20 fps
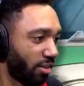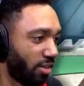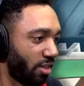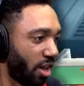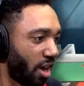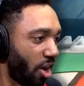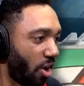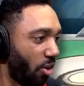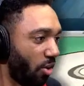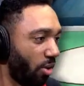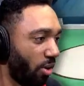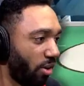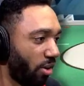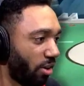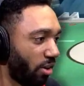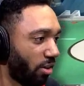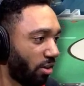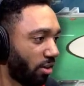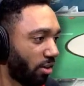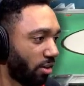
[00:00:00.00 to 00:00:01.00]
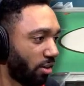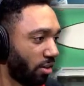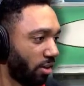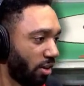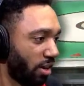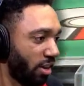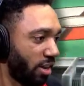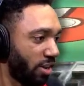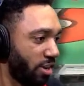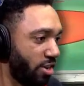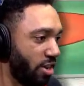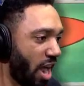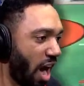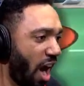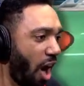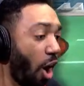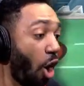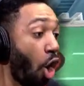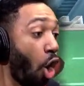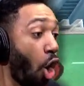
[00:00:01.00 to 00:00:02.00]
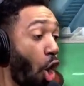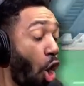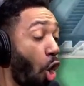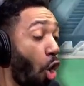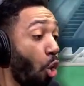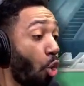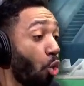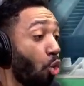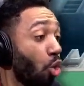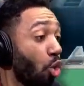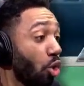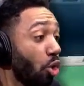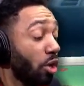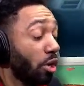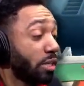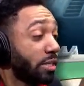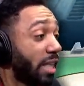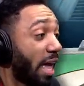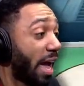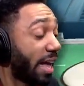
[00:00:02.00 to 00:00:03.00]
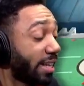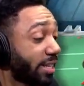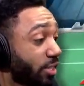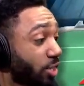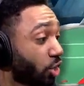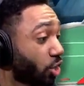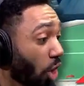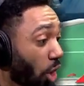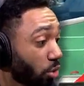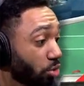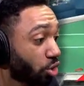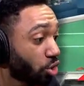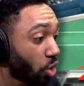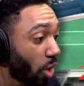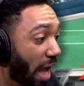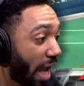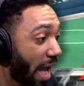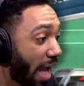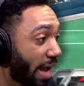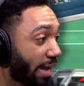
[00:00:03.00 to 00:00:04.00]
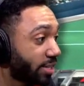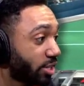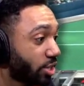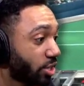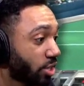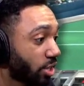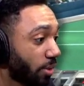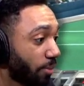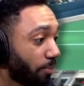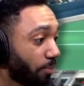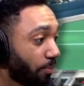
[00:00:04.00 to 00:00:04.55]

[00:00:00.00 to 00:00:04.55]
No. No! Oh! That is so trash.